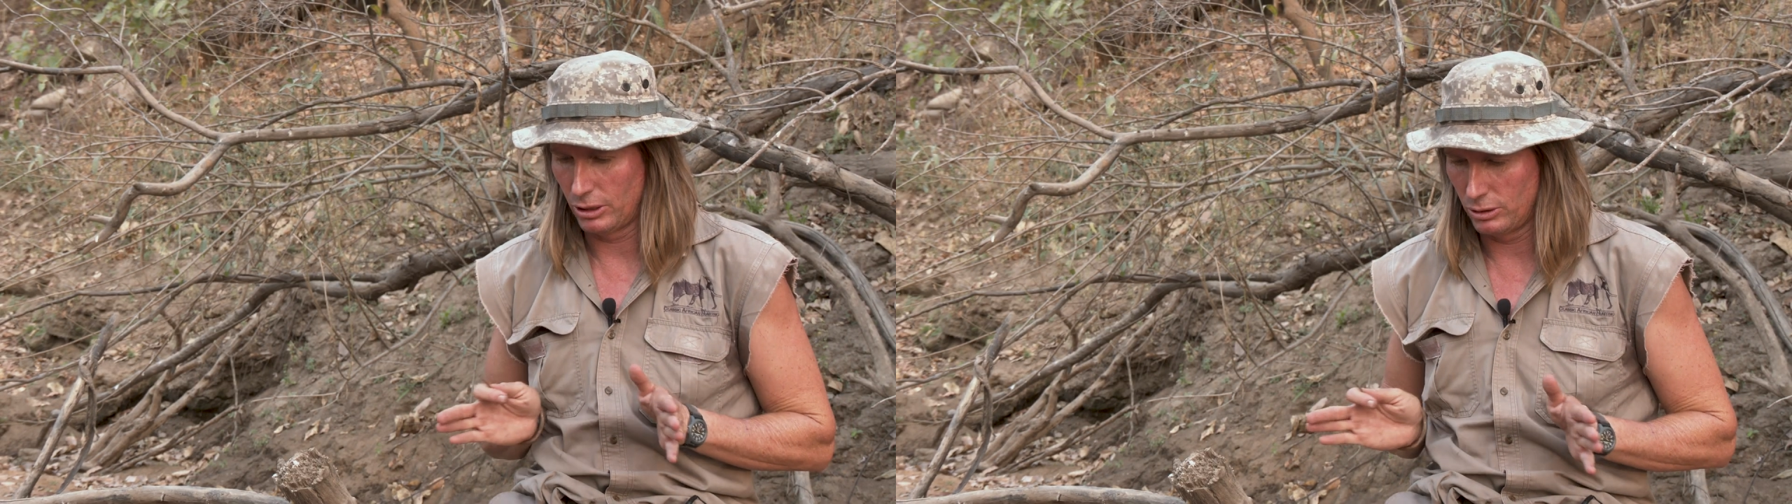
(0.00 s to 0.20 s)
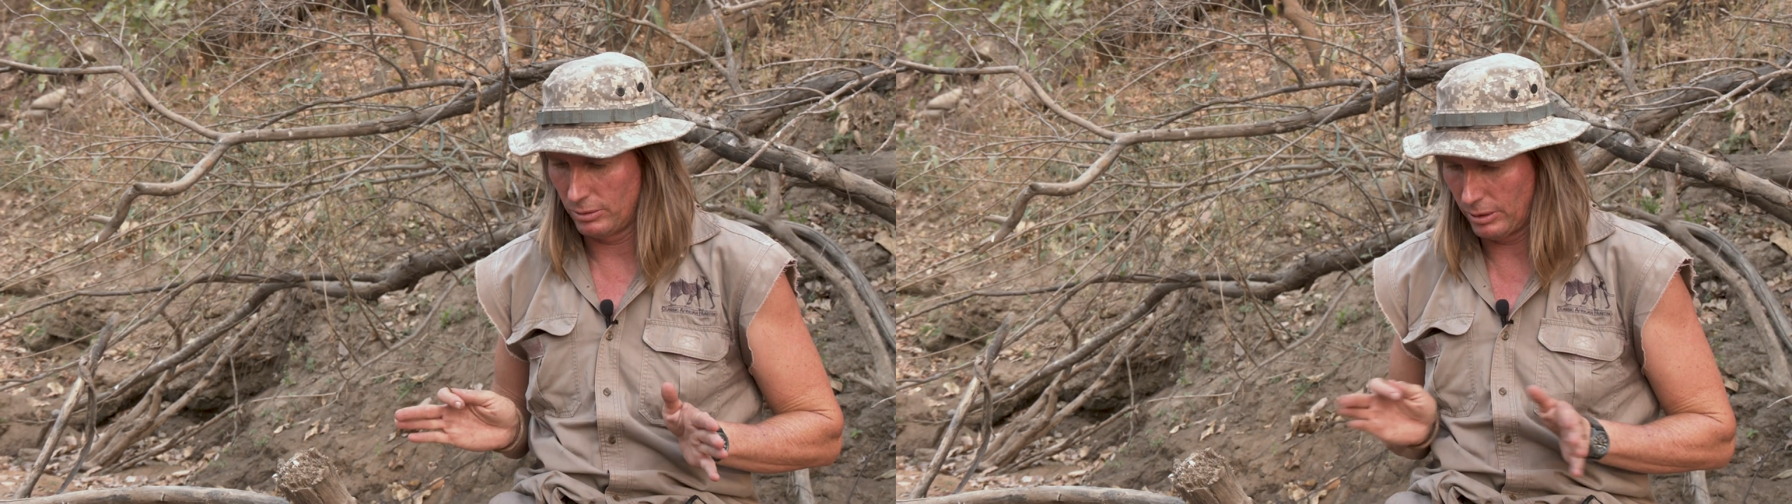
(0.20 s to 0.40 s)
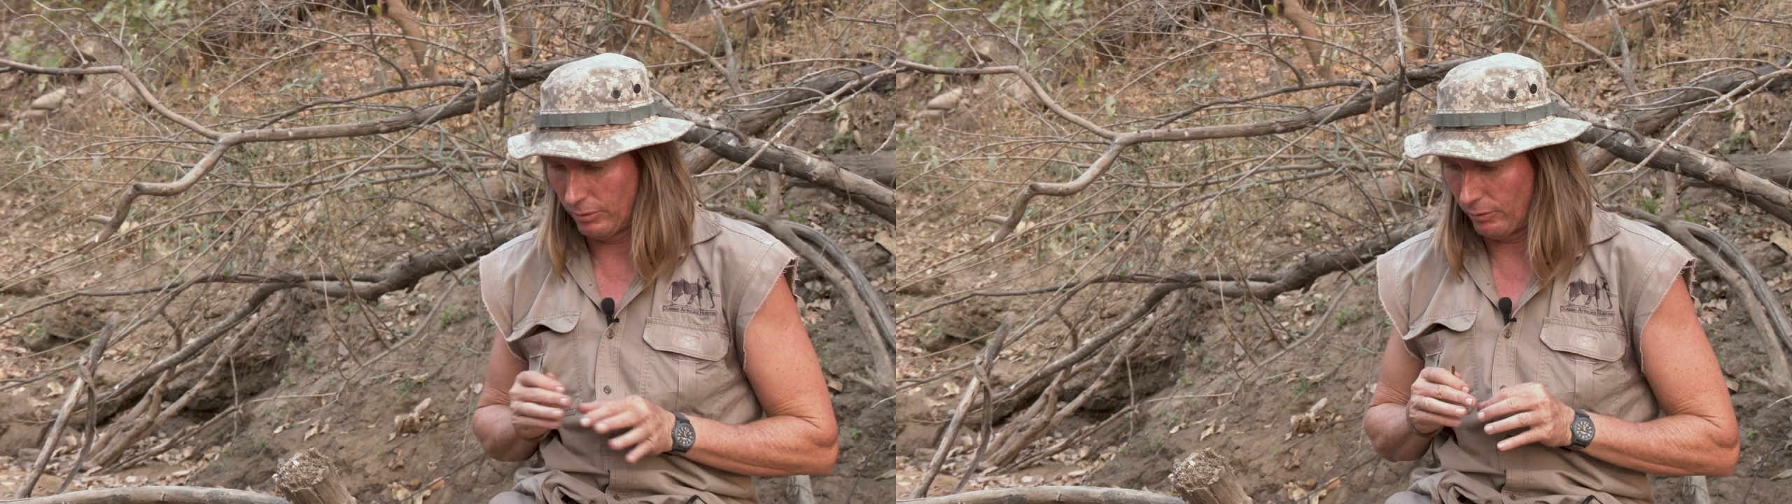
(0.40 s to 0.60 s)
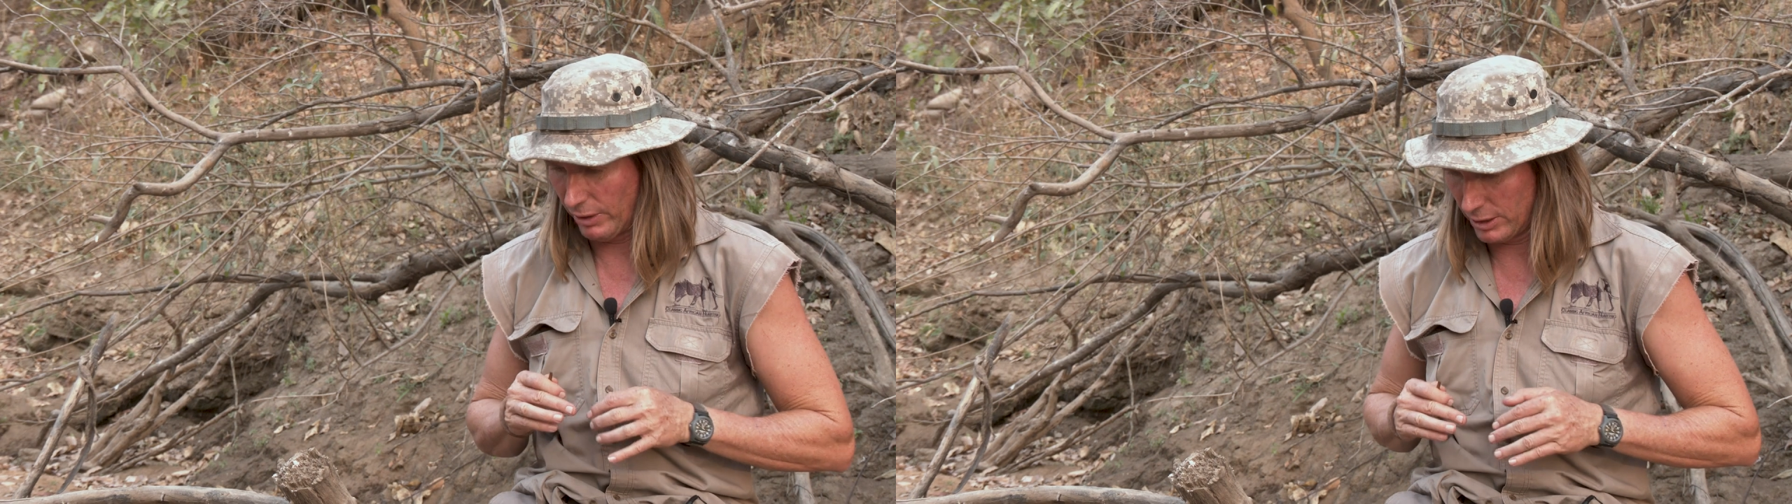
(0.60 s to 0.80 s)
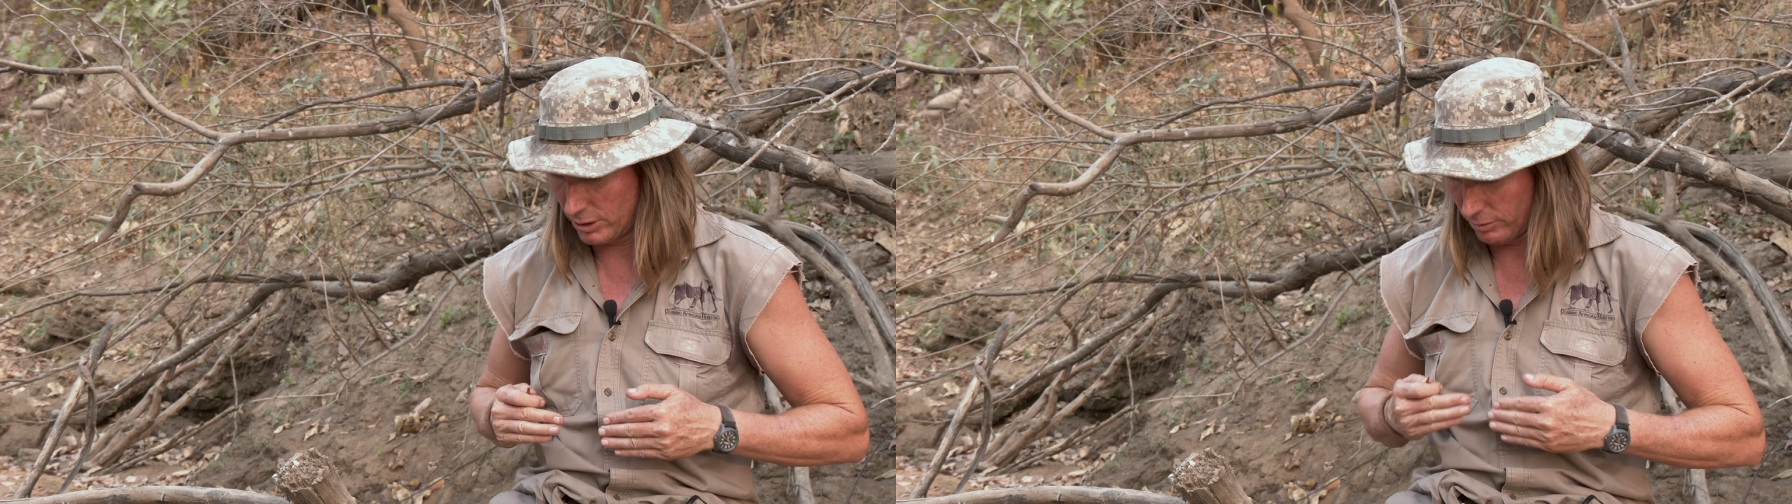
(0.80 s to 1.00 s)
a
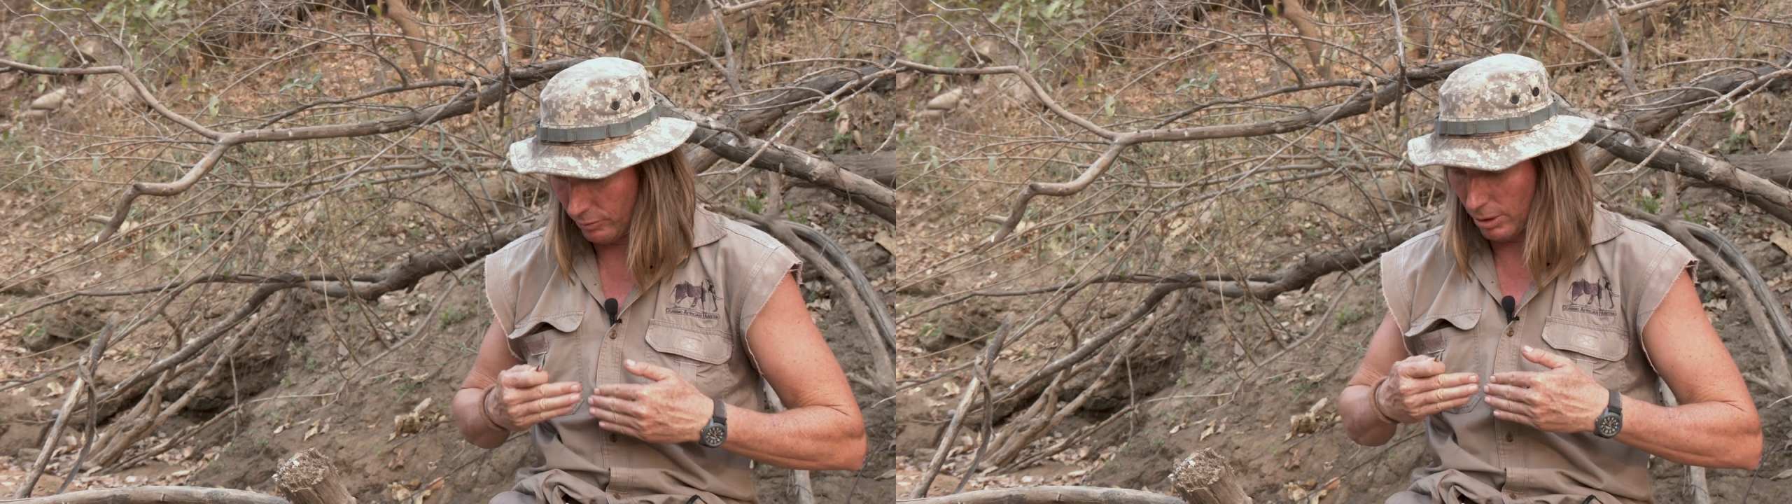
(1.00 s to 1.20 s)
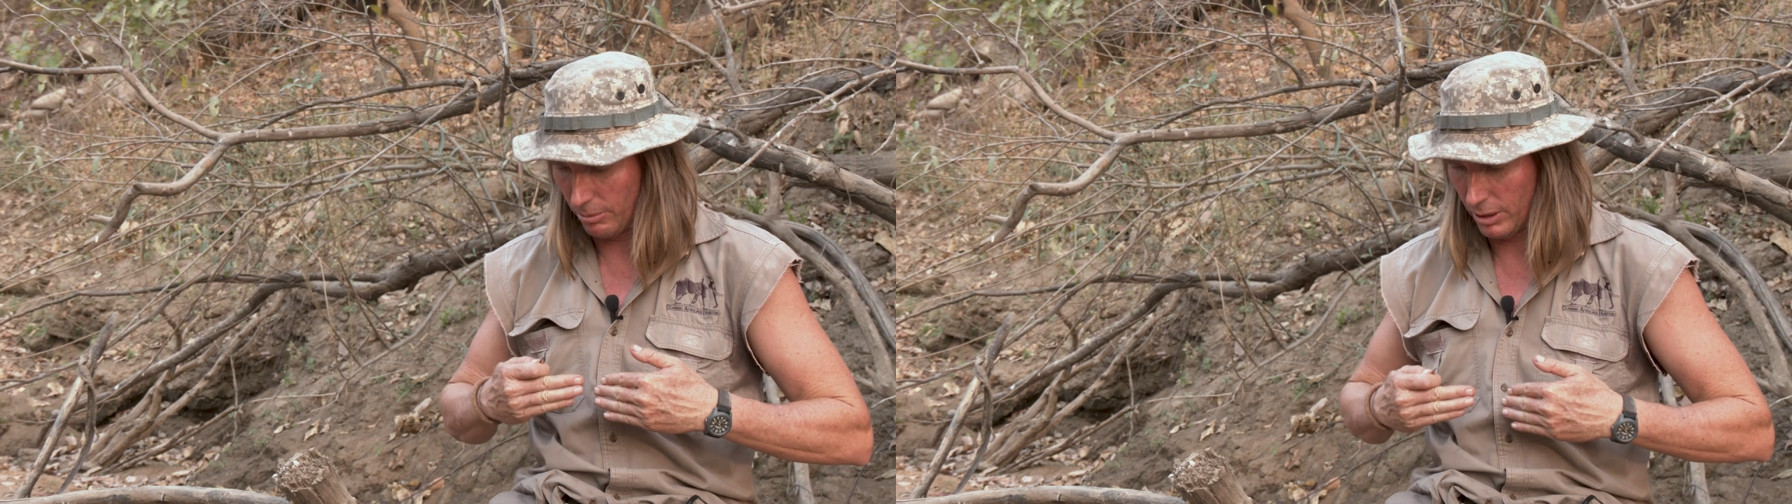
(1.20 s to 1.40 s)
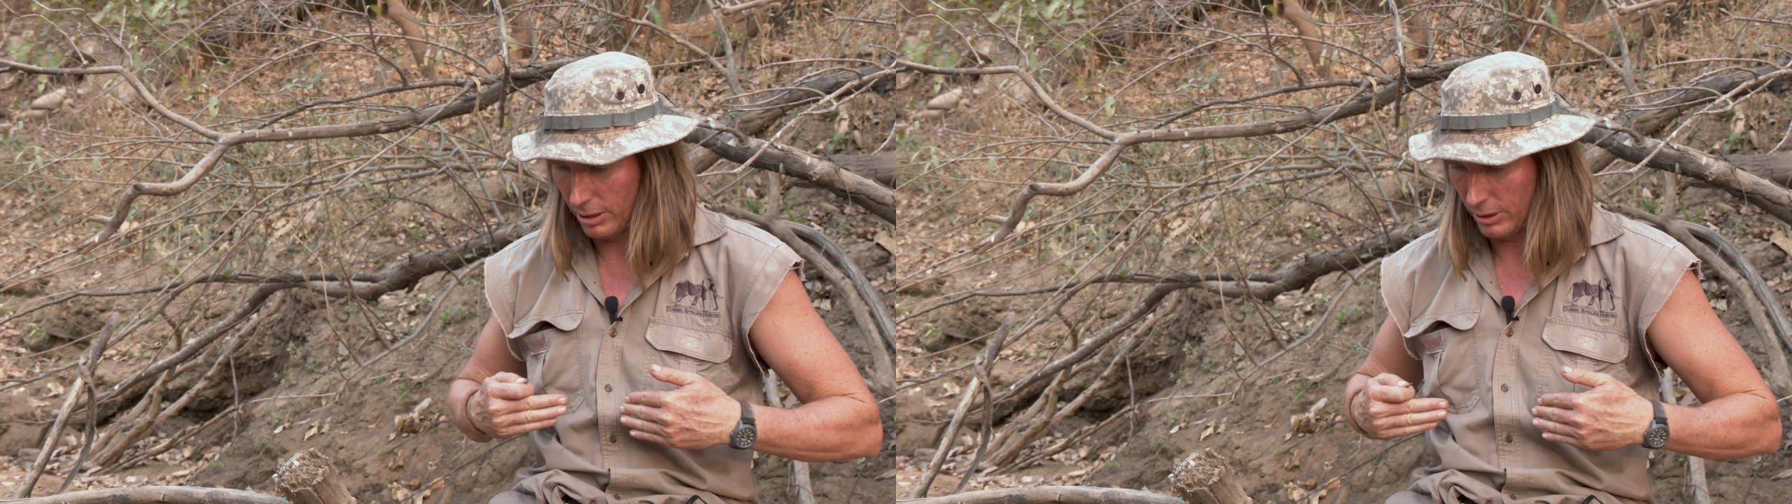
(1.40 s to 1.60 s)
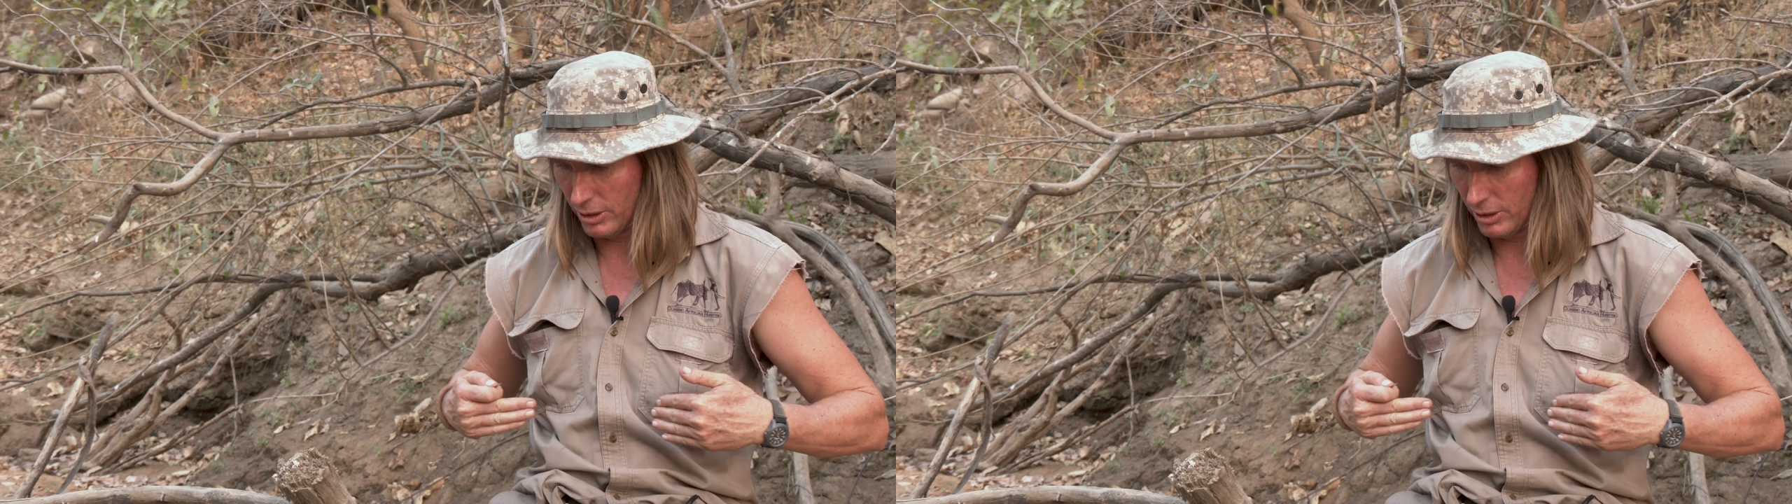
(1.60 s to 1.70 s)
fence from